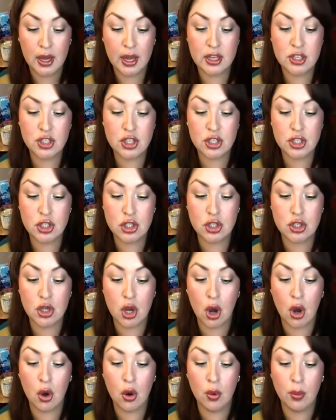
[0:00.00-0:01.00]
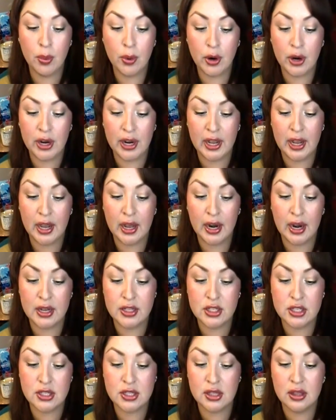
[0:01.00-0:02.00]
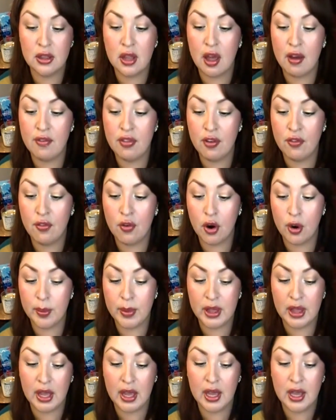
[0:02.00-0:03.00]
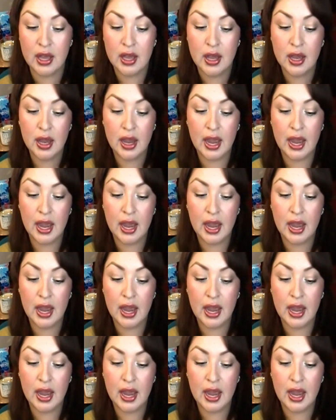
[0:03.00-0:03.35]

it's just so pretty and I just love the formula